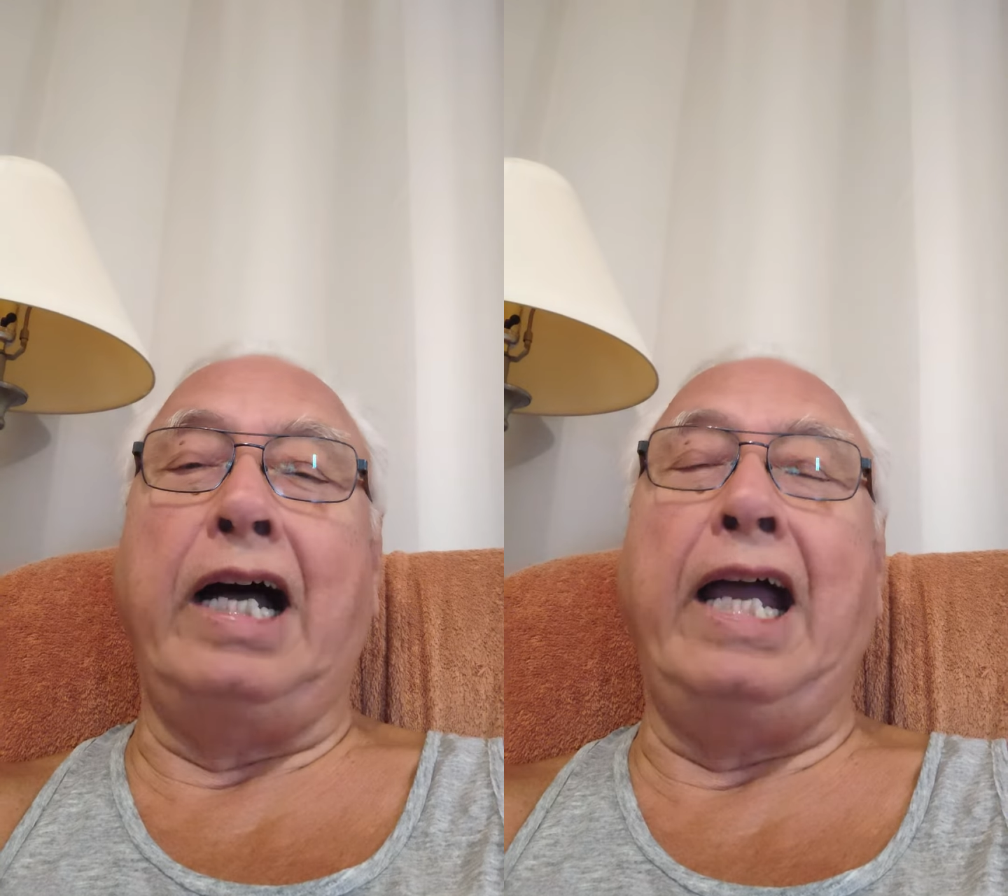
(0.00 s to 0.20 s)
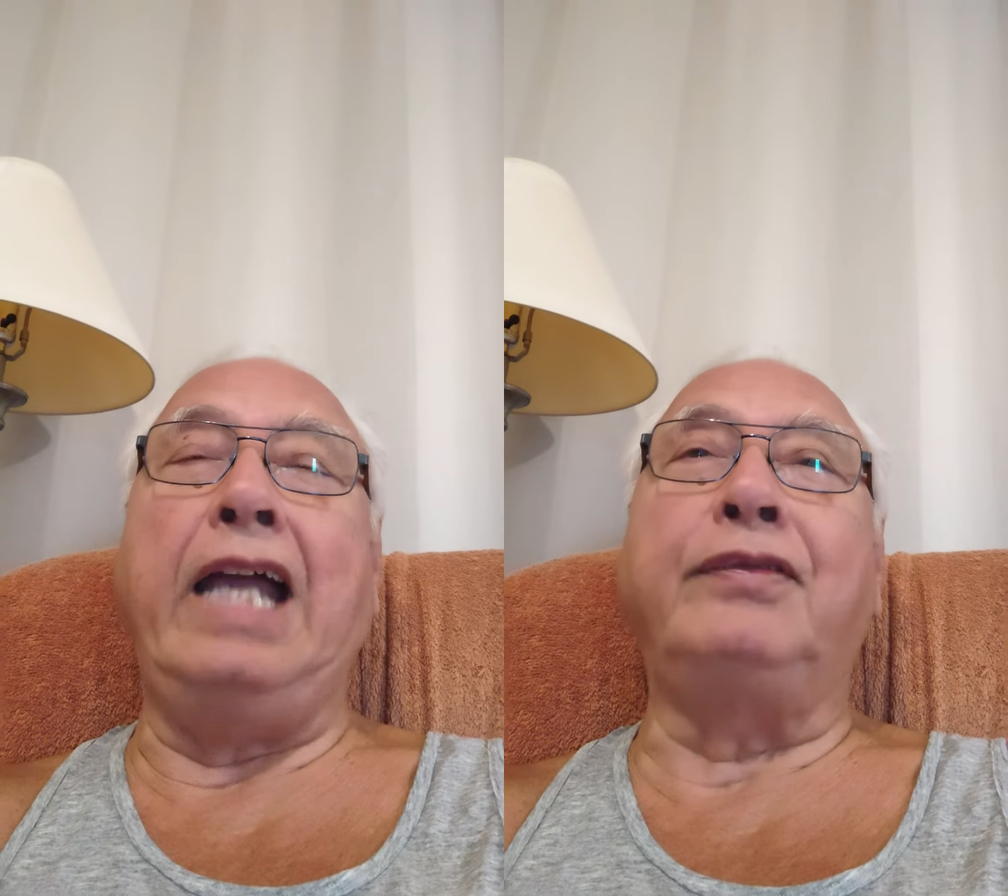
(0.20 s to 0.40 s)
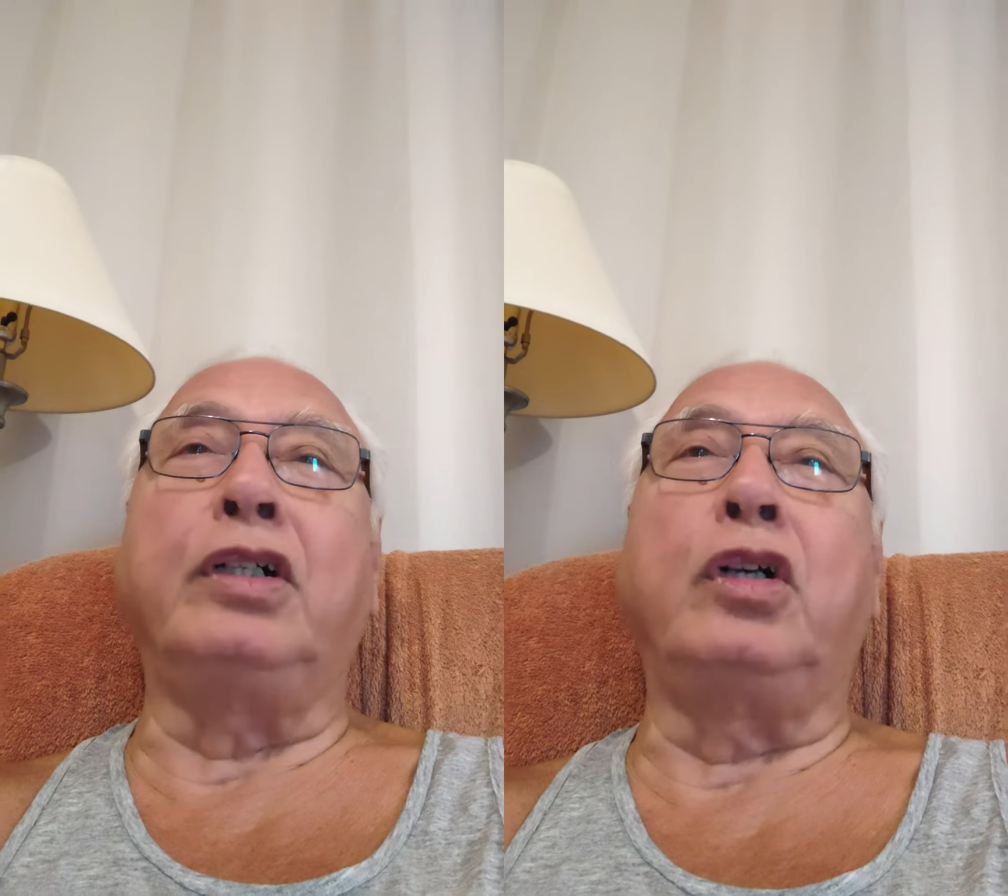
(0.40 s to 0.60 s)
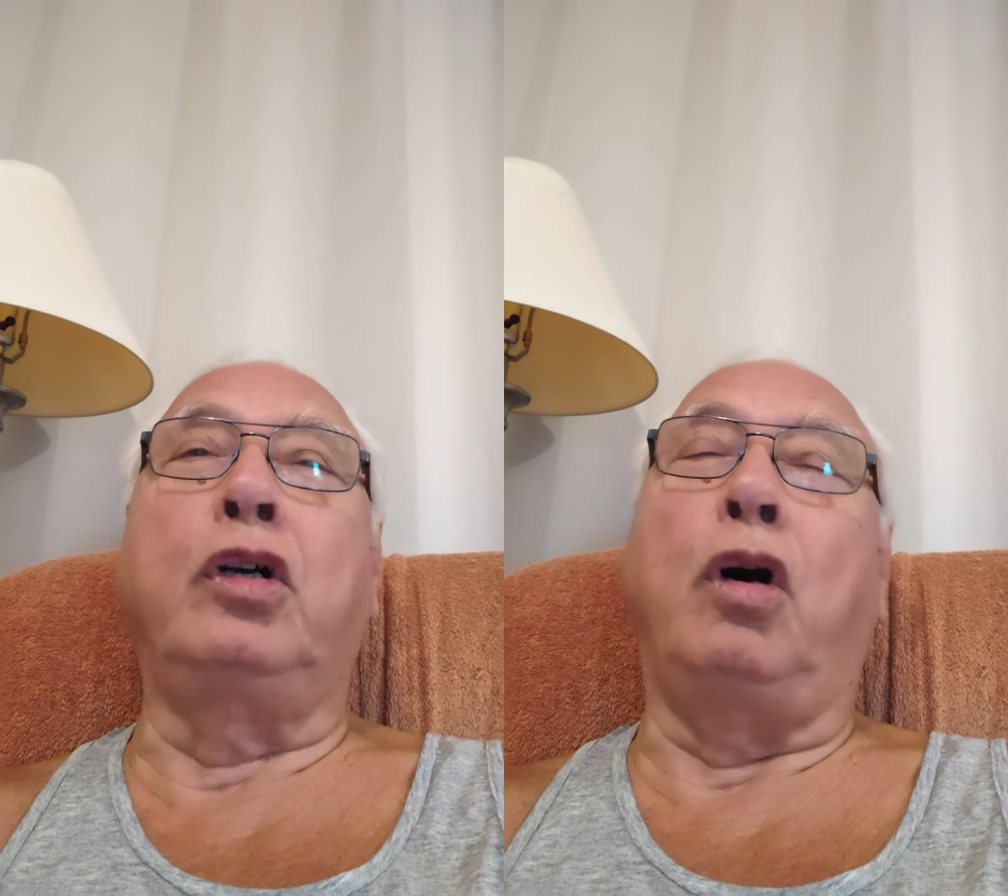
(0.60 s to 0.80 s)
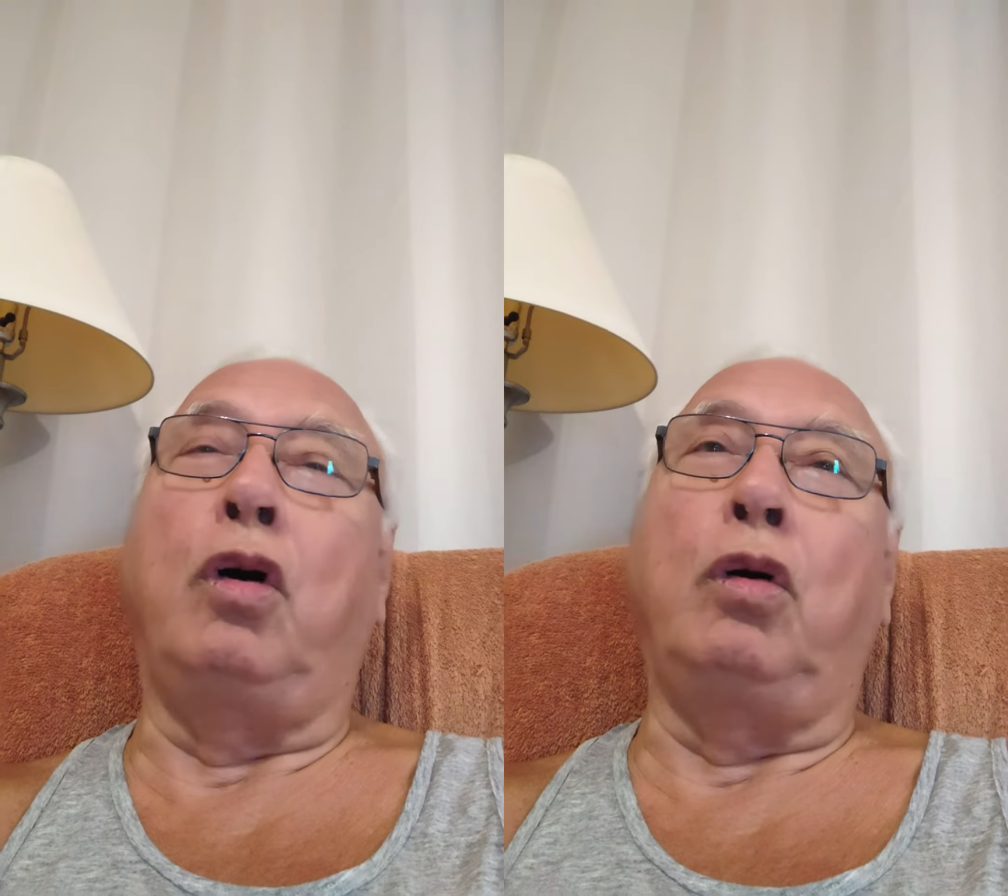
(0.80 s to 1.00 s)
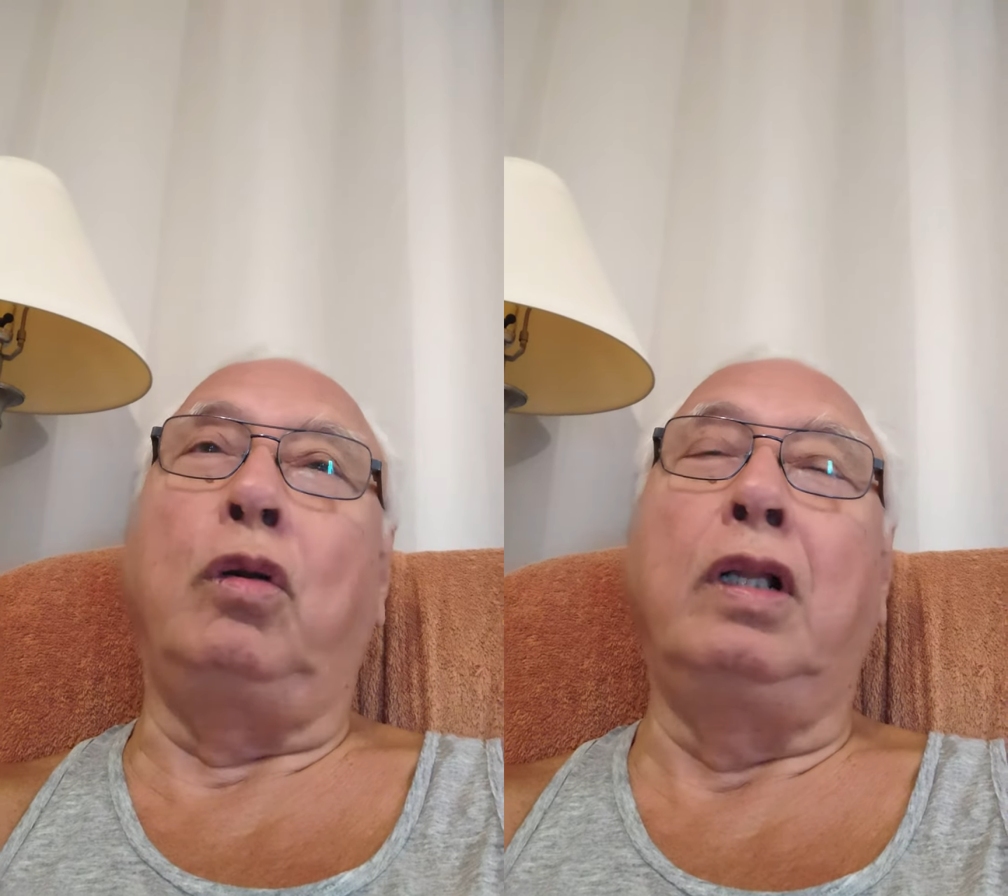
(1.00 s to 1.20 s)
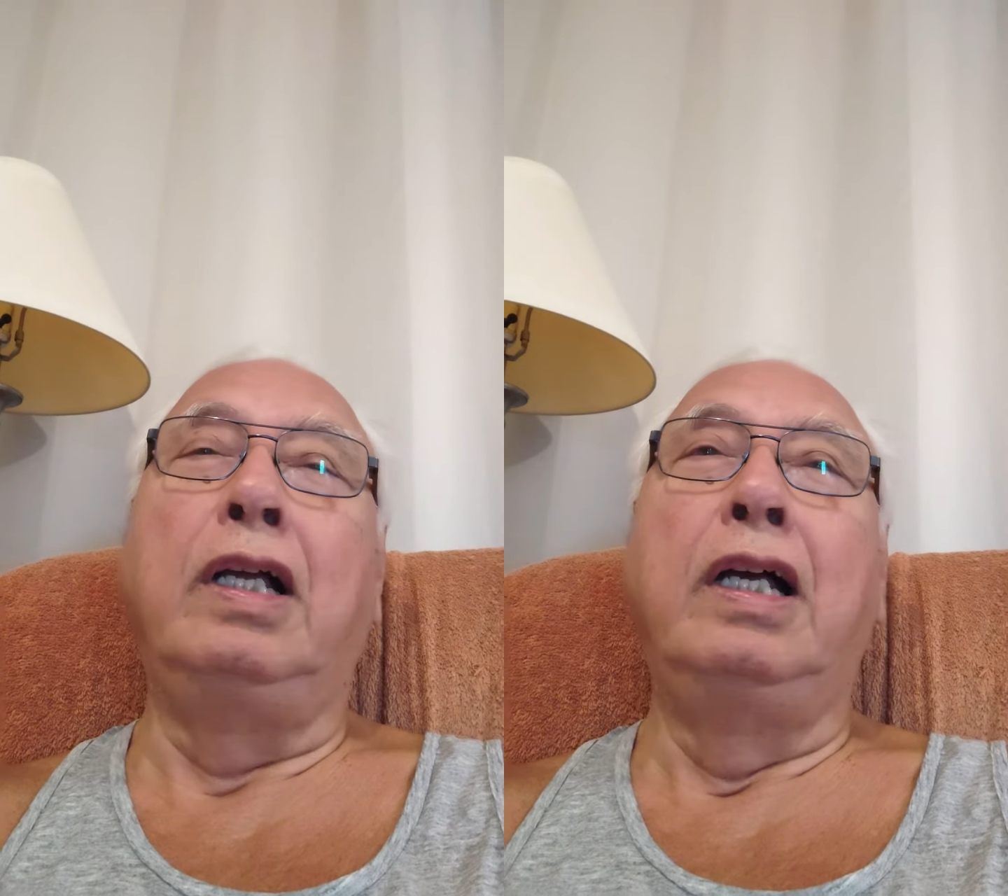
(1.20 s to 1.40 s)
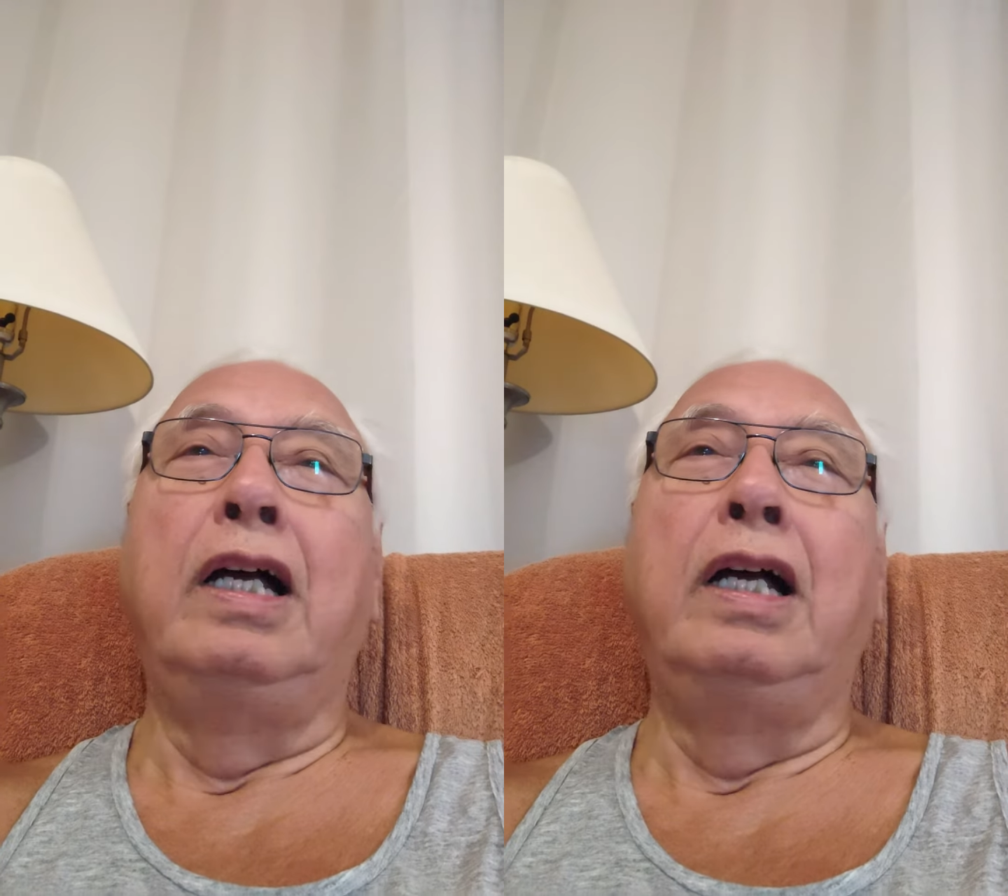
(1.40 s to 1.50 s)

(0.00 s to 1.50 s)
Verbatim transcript: I have a goal,